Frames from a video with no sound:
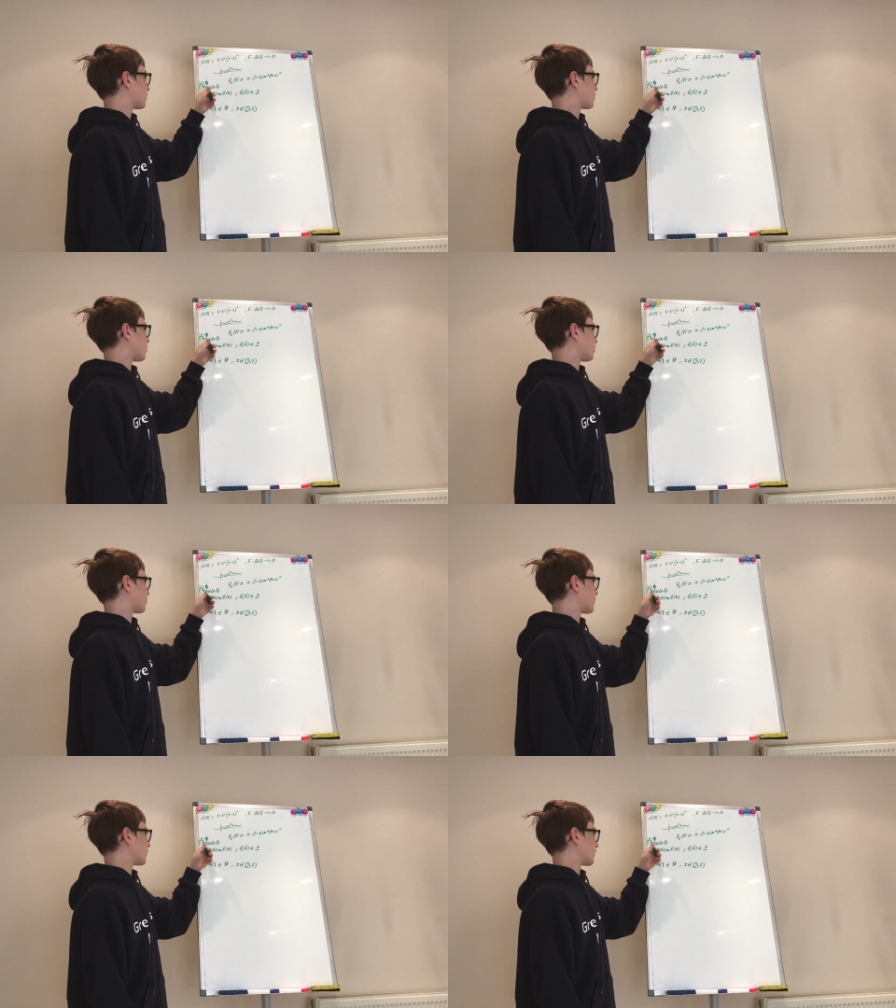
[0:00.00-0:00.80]

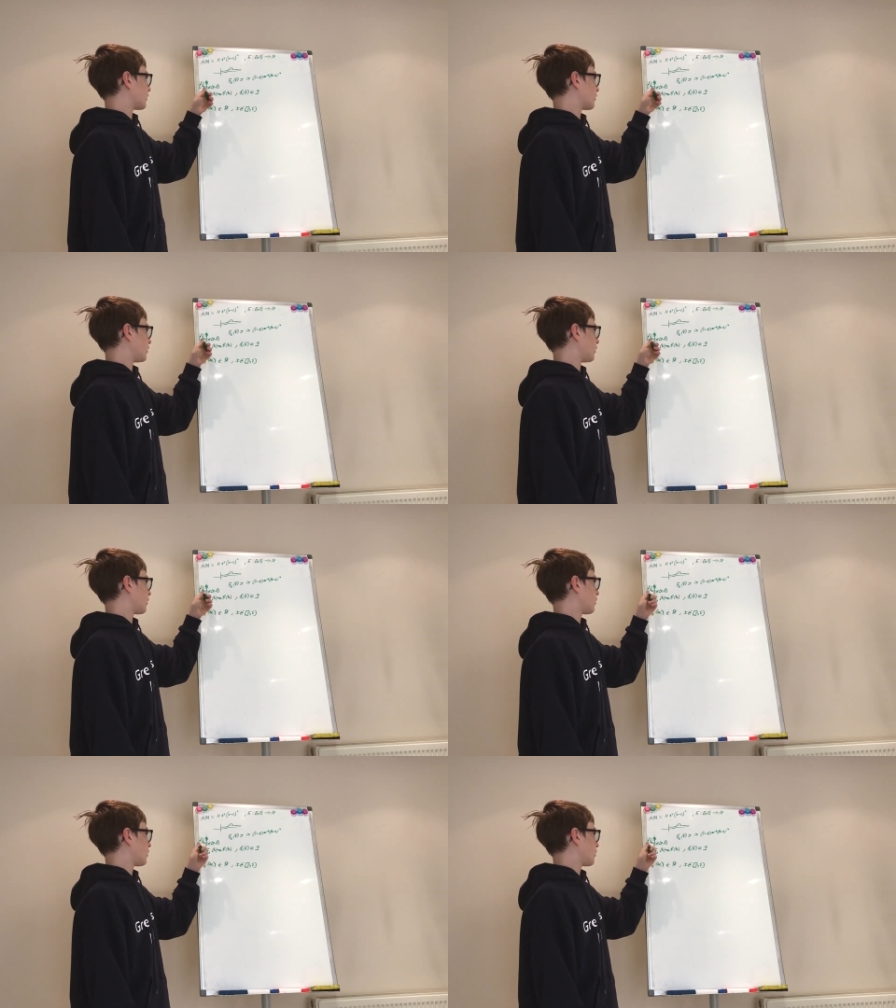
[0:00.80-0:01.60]
corresponding to
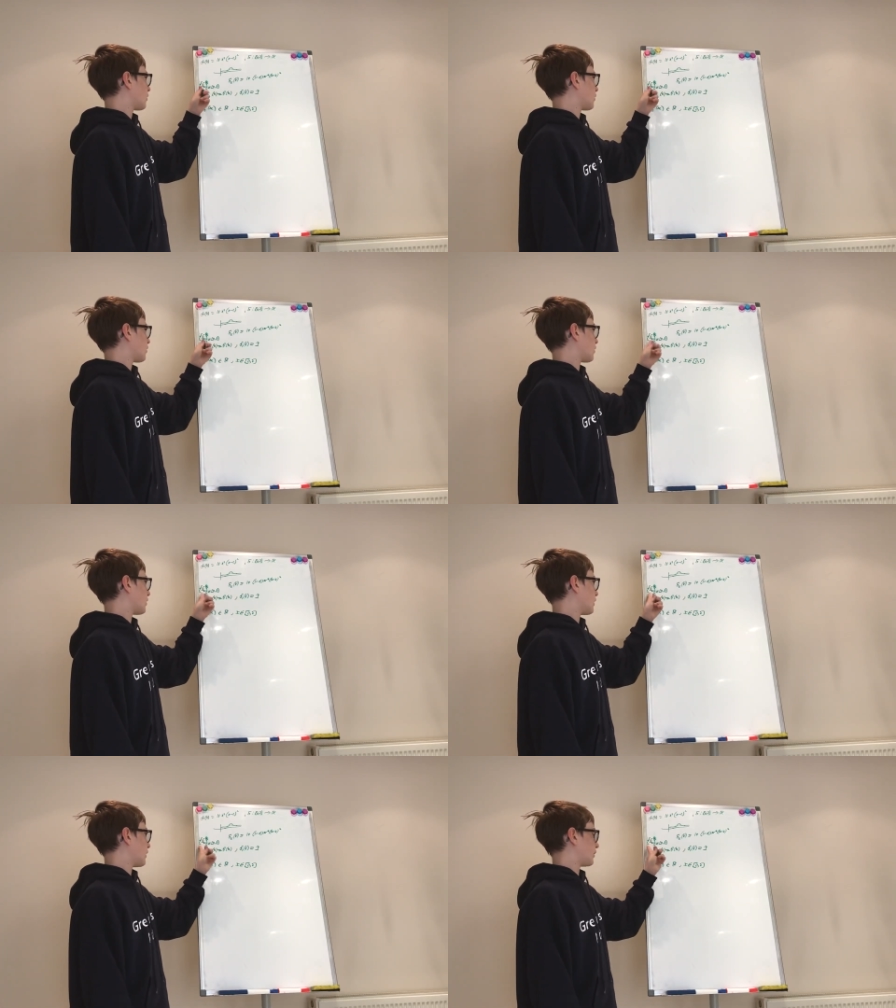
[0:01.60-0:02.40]

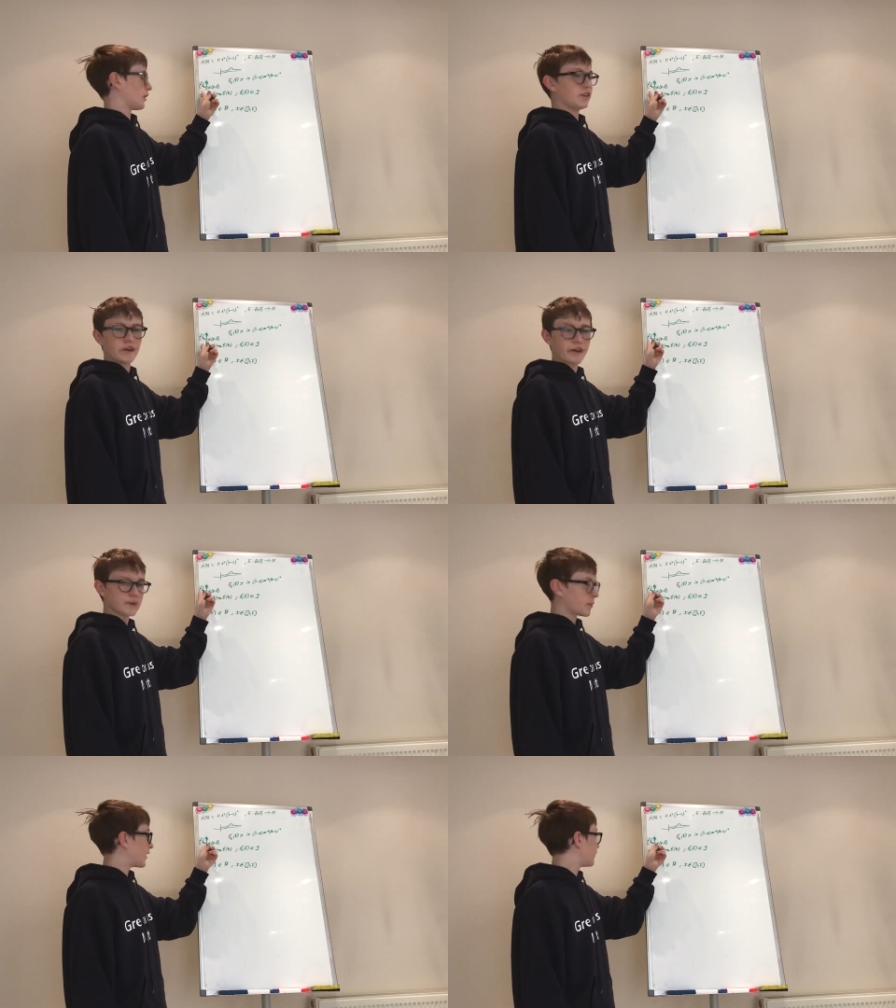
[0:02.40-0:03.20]
is
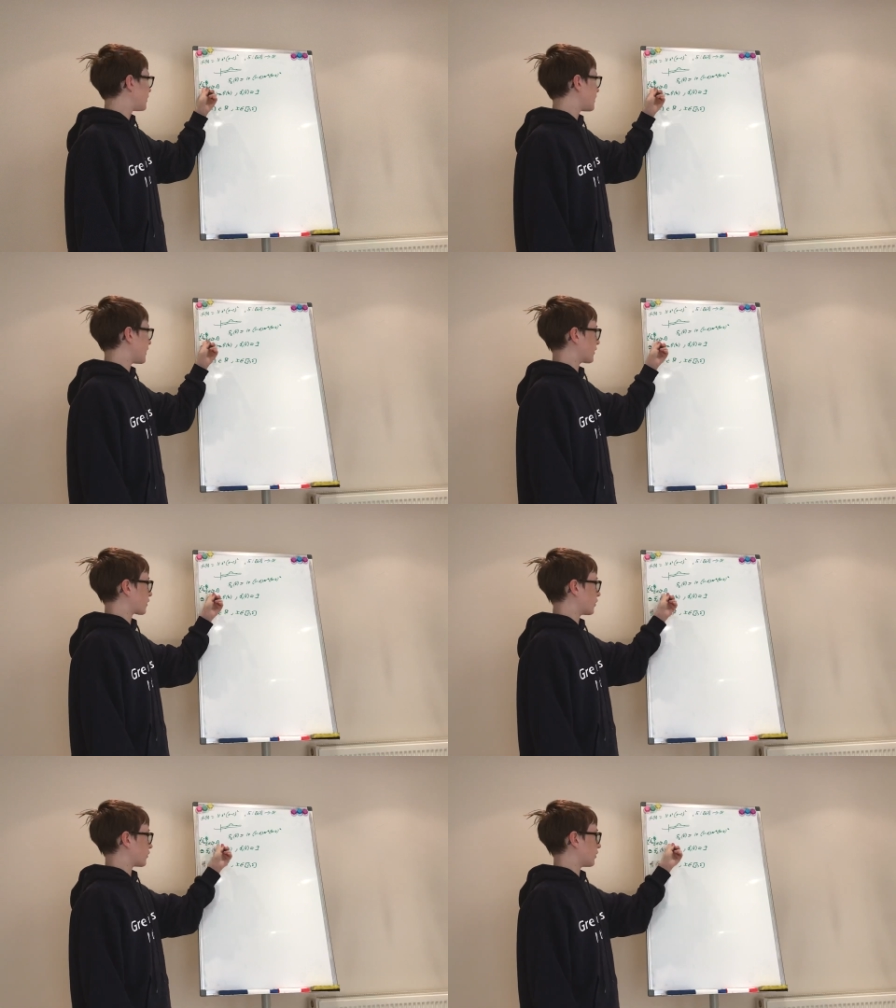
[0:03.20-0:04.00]
indexed by t in the
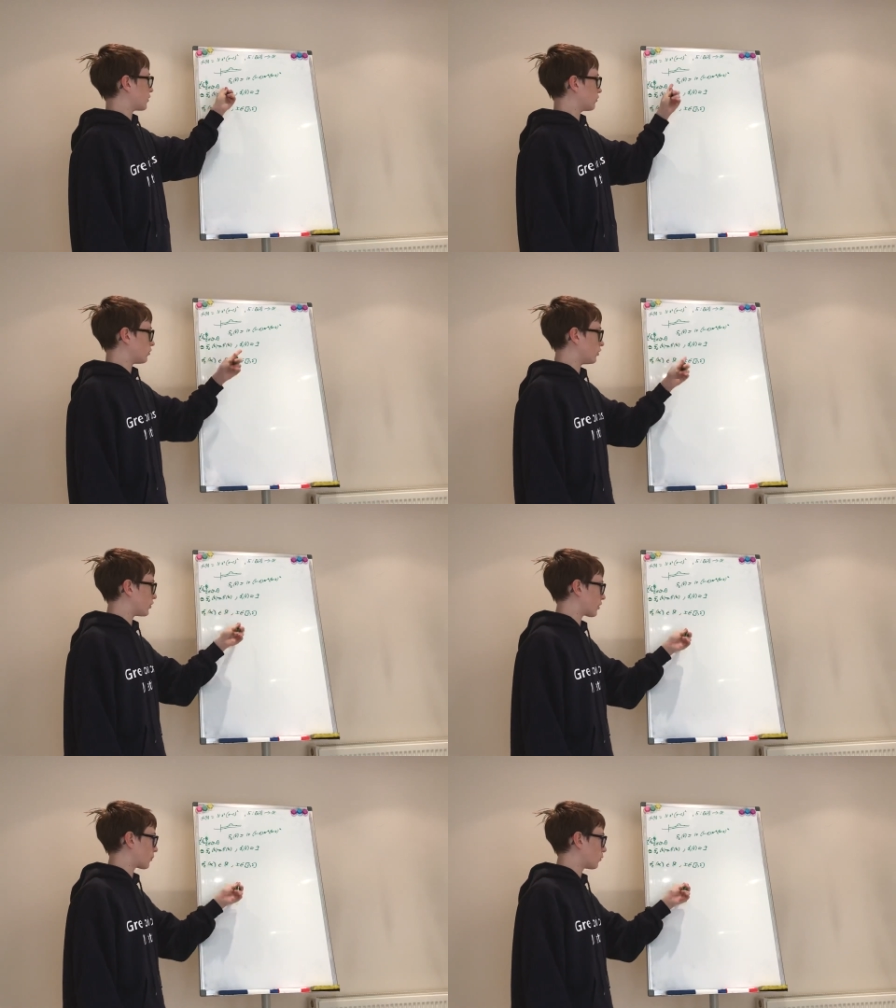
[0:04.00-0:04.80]
closed interval between
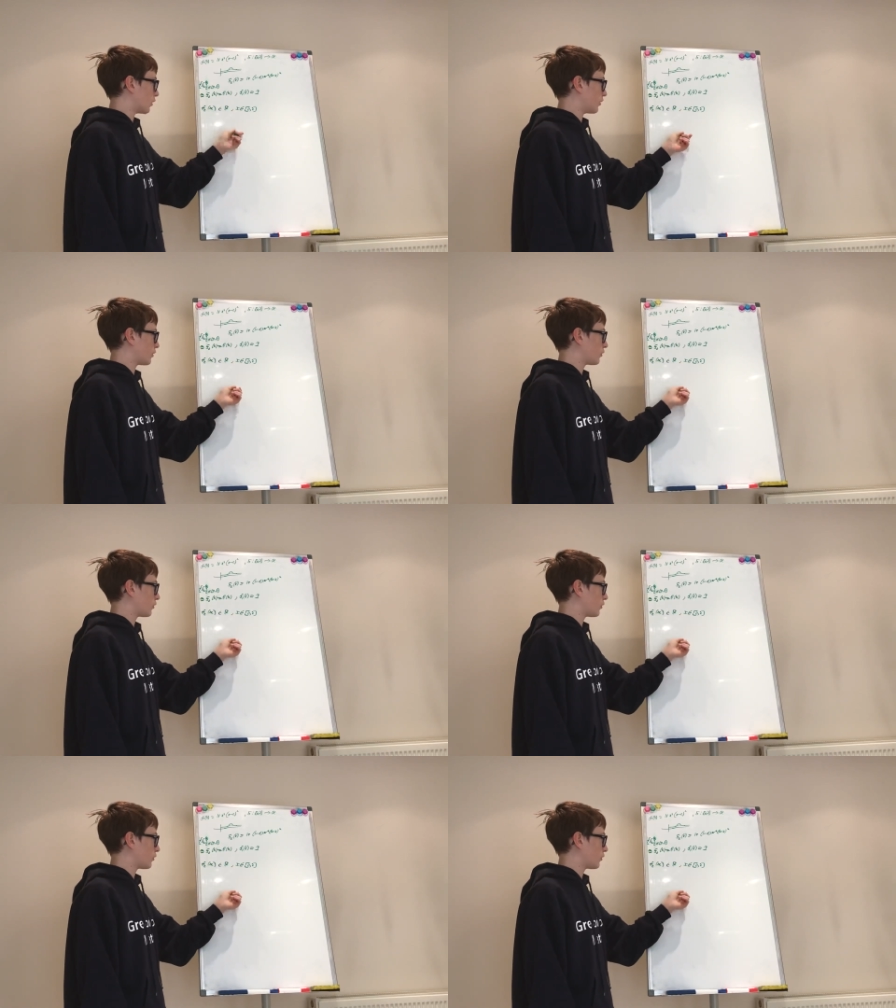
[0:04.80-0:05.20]
0 and 1.